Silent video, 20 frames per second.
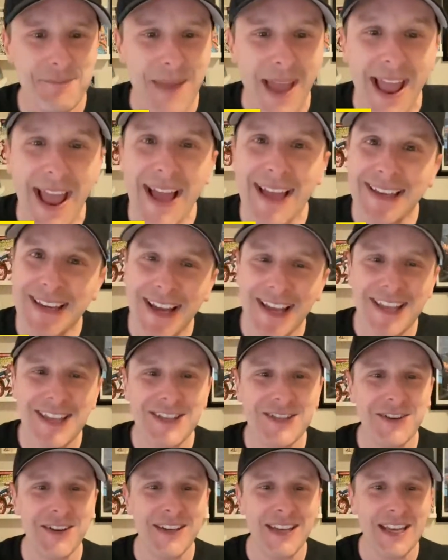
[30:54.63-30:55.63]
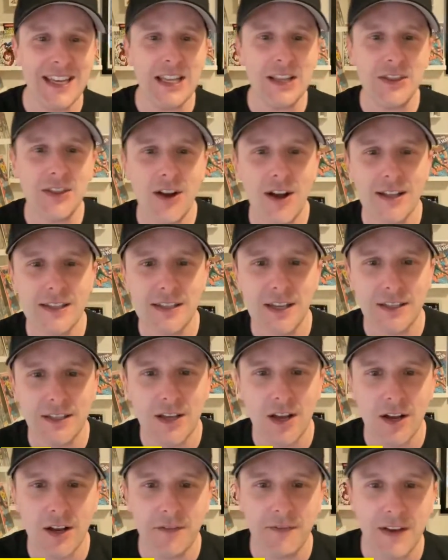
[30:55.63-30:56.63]
Matt, how you doing? Any thoughts on
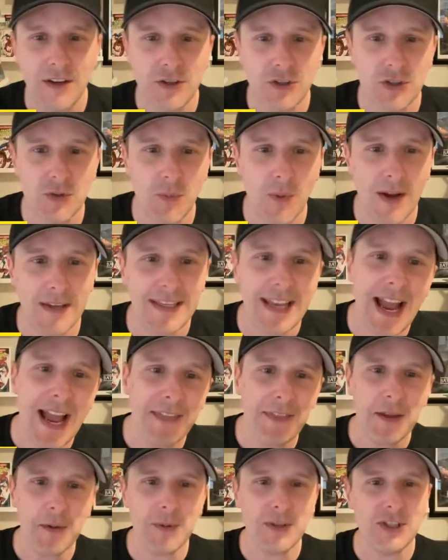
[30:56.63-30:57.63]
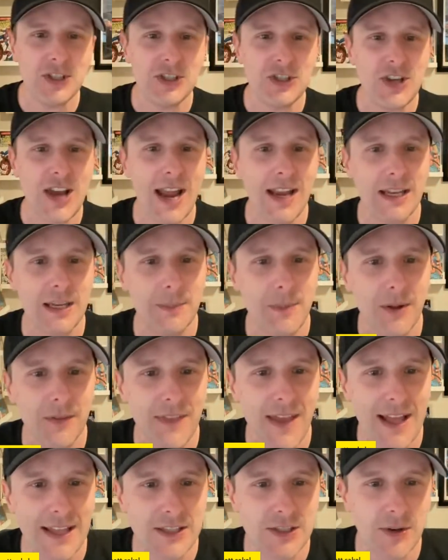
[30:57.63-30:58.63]
Young Avengers 1? Yeah, I think we just chatted about
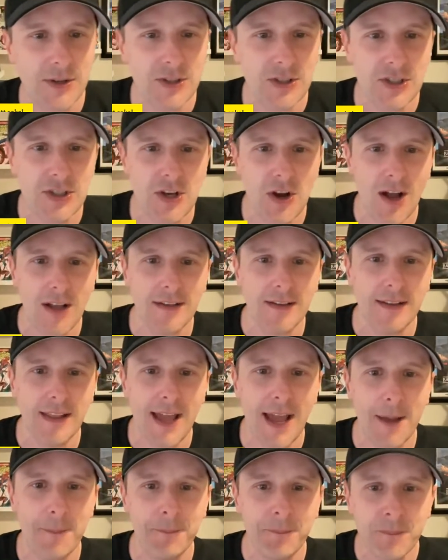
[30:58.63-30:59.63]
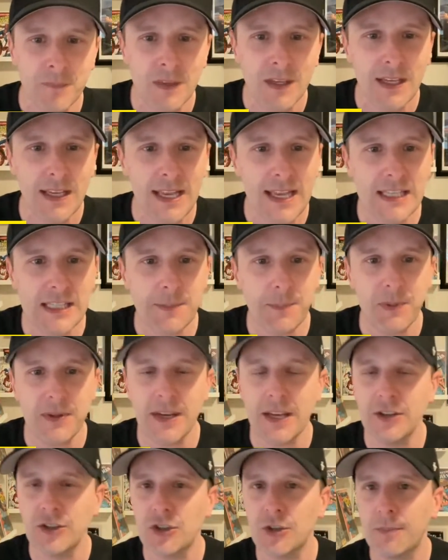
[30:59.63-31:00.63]
that. So I just got to that it's a
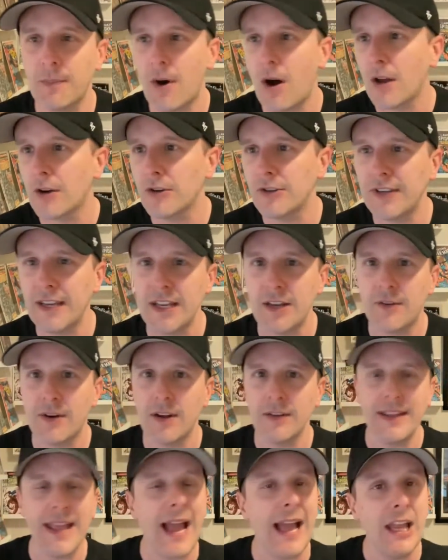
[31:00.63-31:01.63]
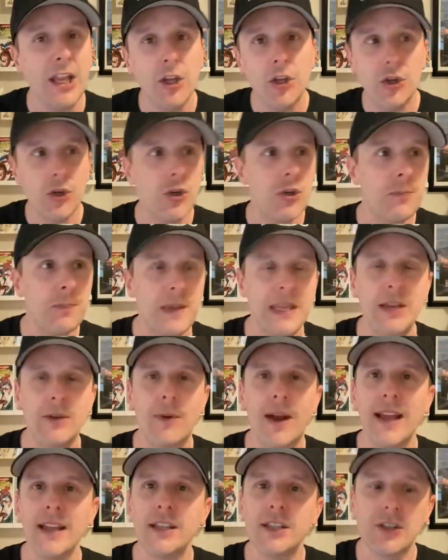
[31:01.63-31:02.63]
potential modern day Grail. Yeah, it could be, right?